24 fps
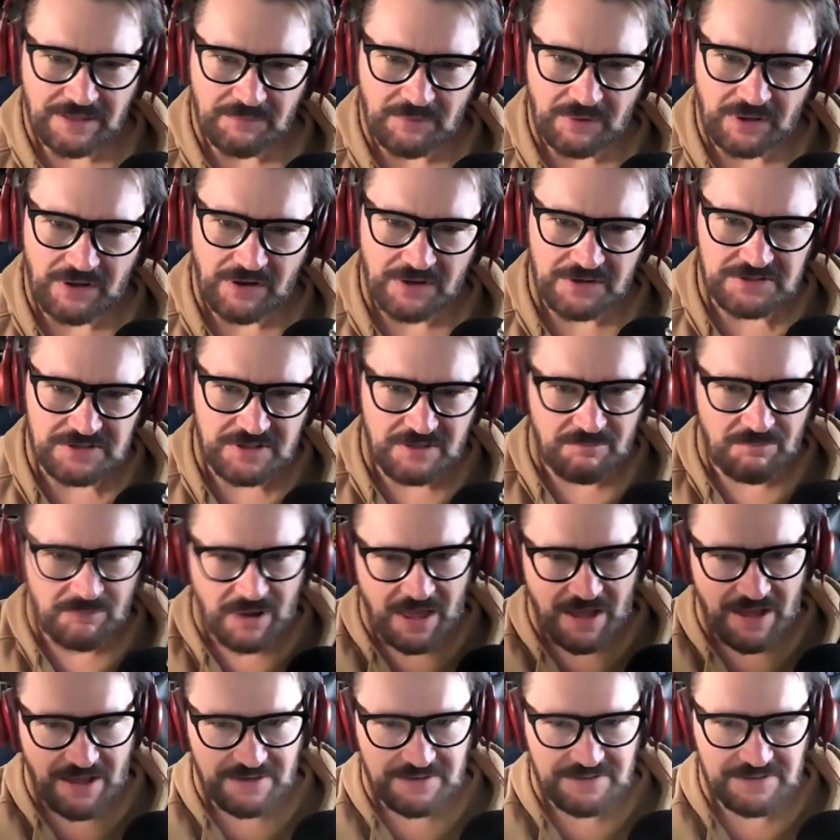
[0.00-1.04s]
because the
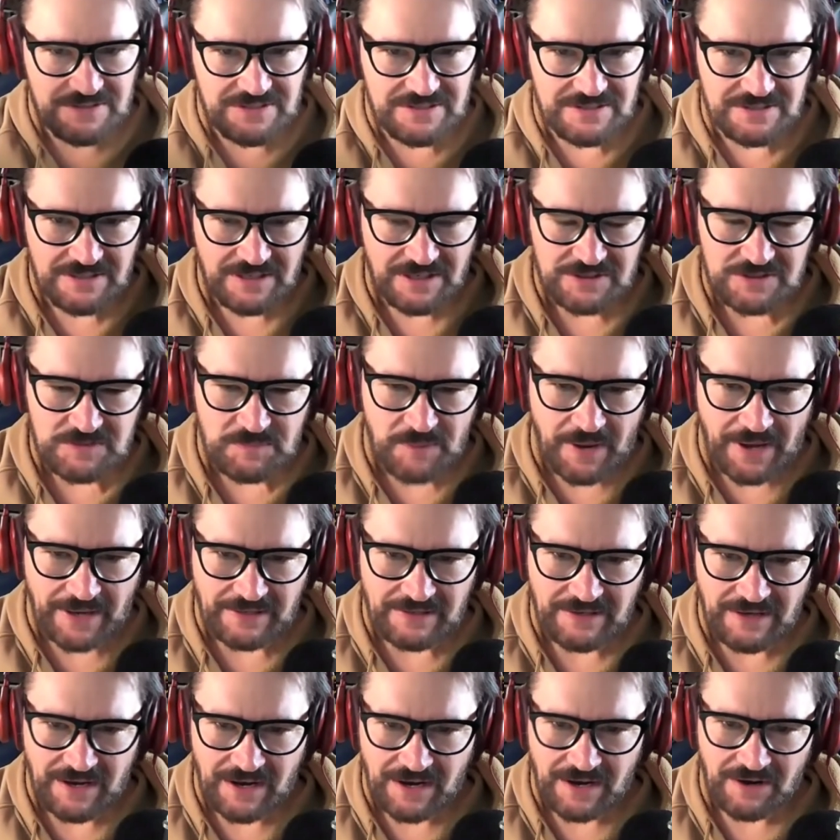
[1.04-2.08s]
blonde spiked
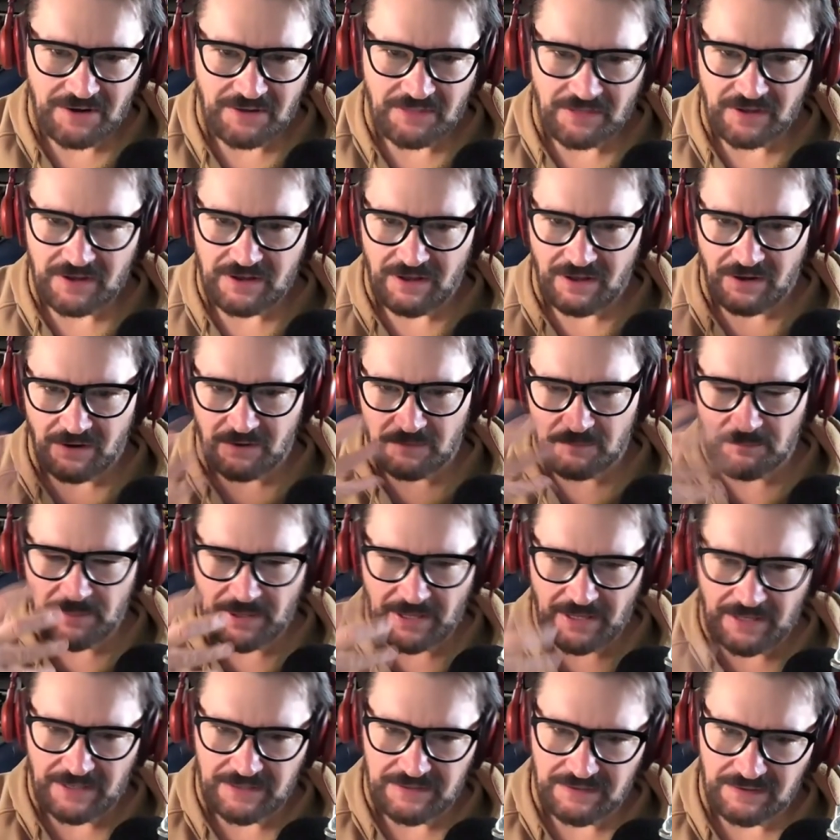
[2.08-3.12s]
hair and the colored
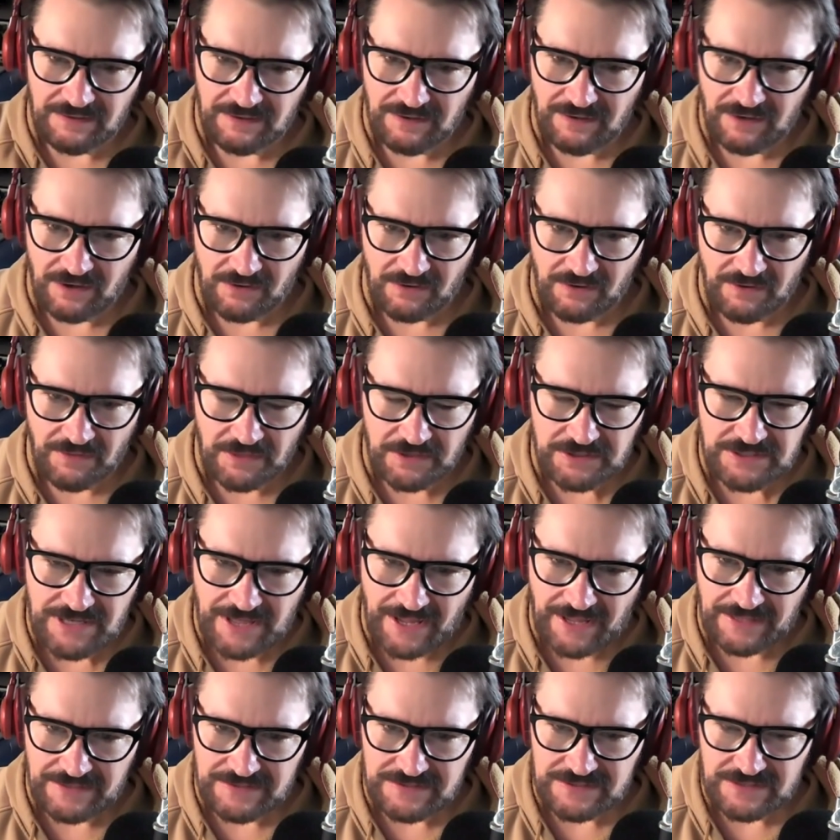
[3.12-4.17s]
paint and the color on the
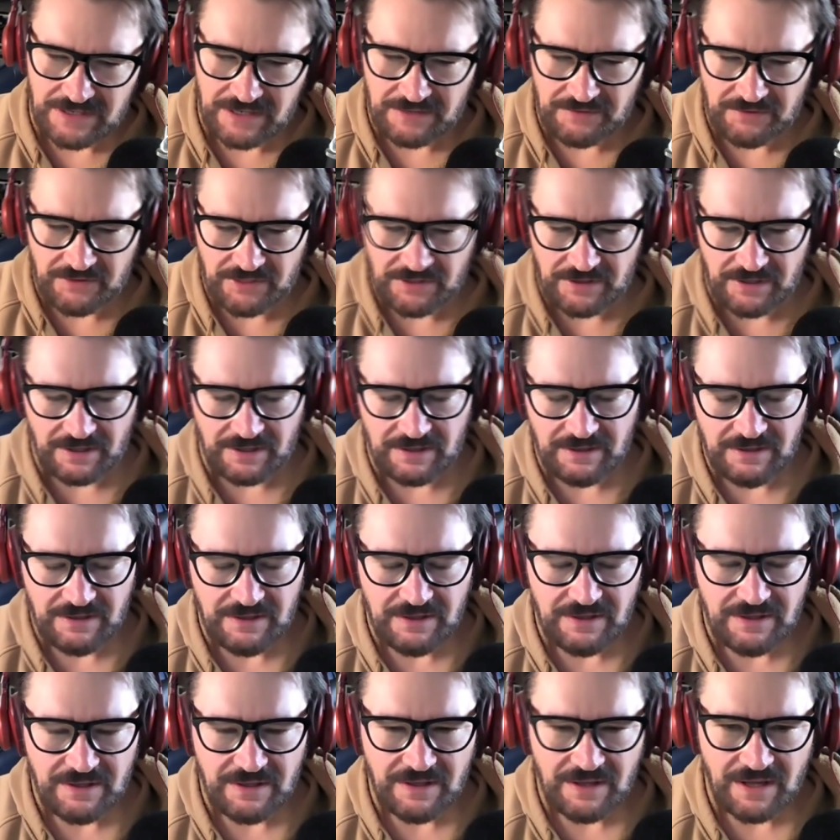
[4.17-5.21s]
tights and everything.
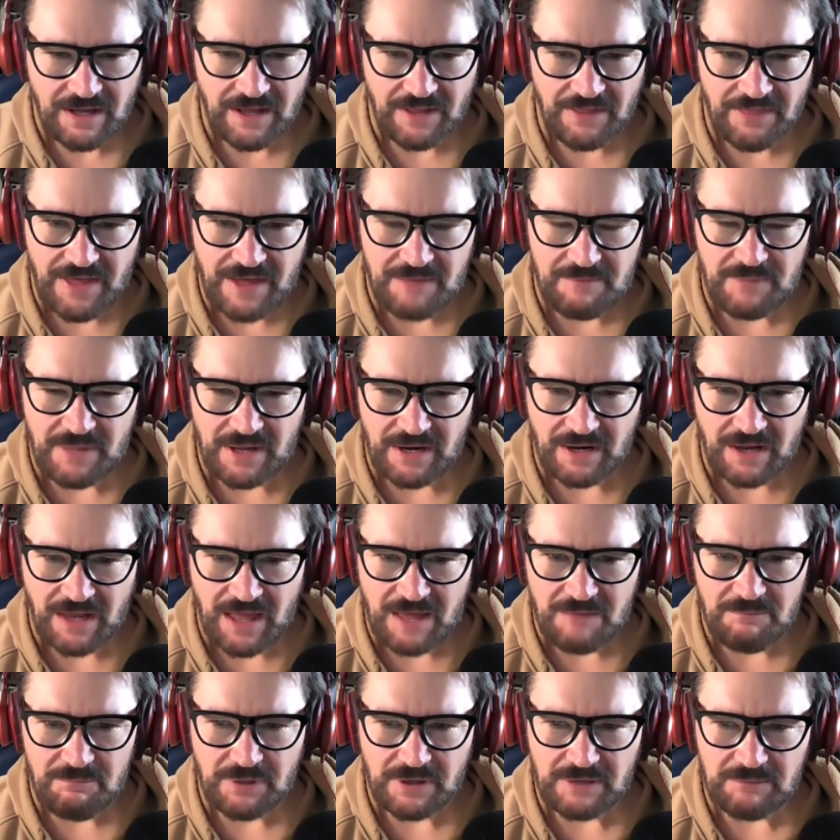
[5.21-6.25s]
That meant a
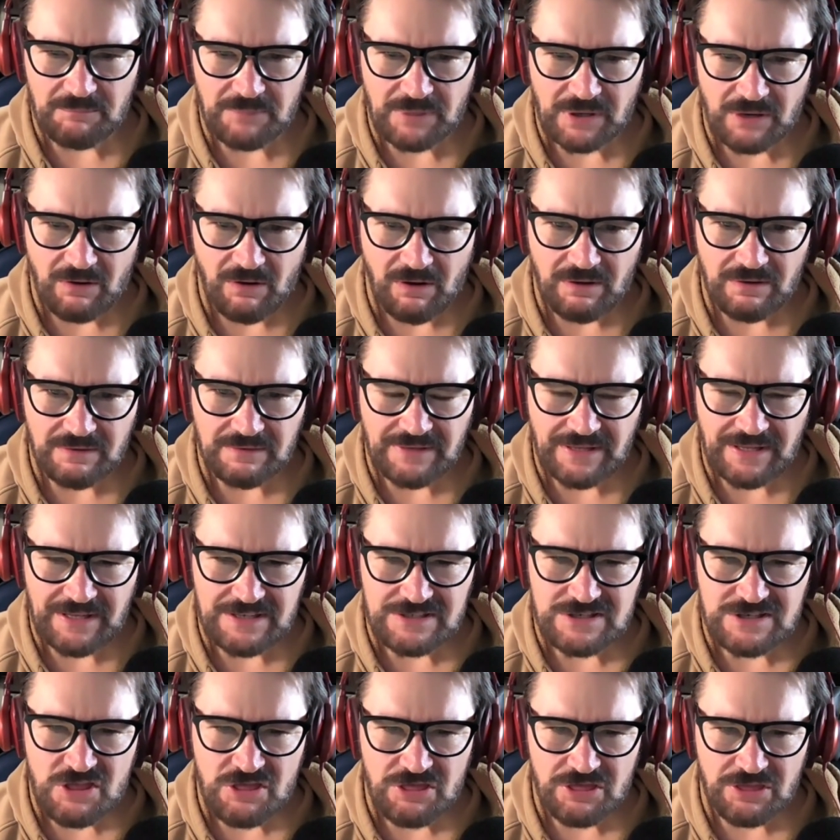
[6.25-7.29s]
lot. But all
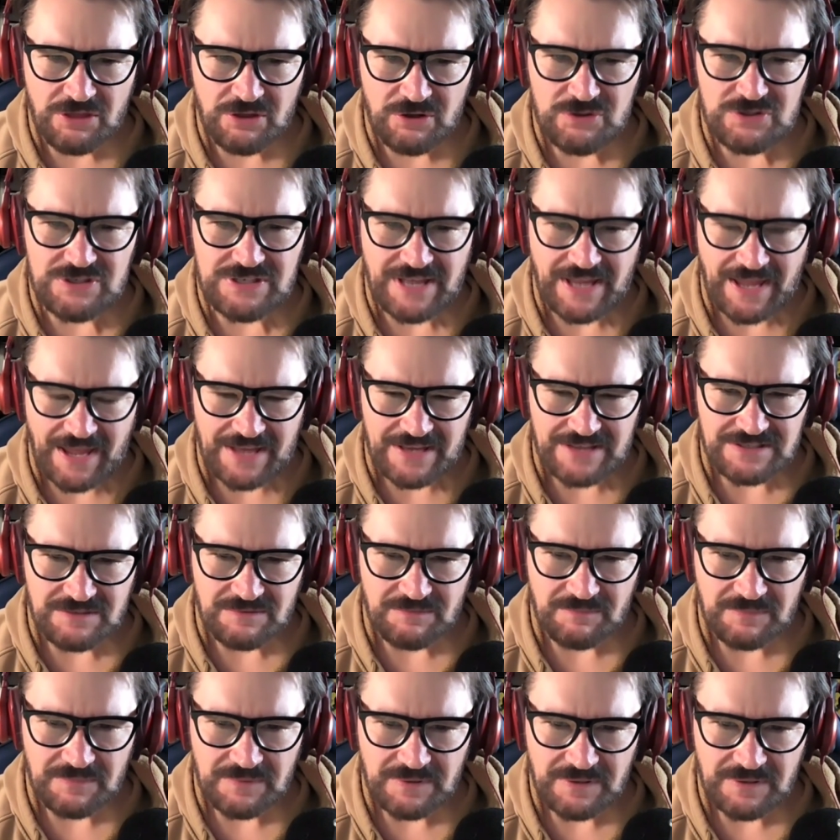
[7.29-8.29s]
his enthusiasm